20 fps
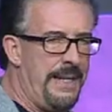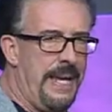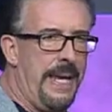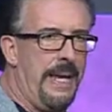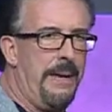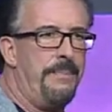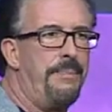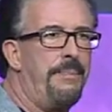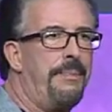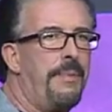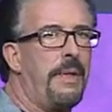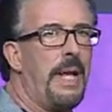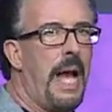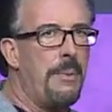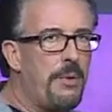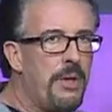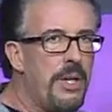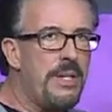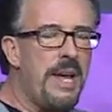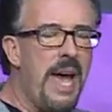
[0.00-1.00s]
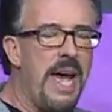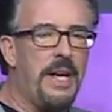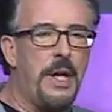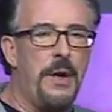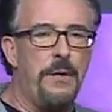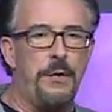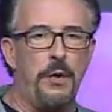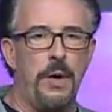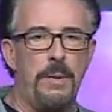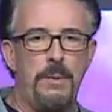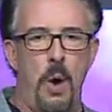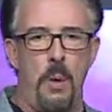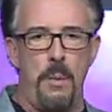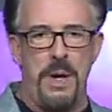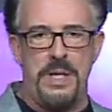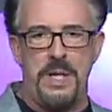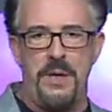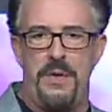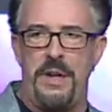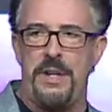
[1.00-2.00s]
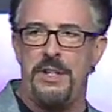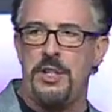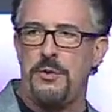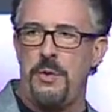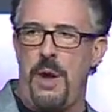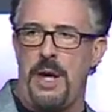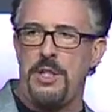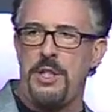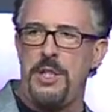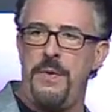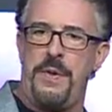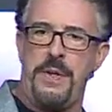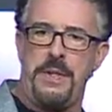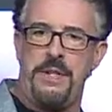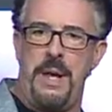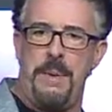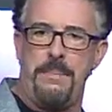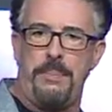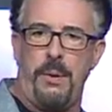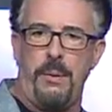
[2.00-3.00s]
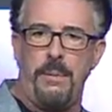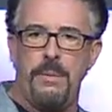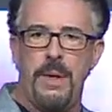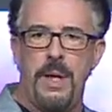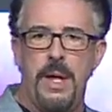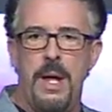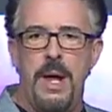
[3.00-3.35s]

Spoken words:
AD. I'm going to take you for a moment to the destruction of the temple.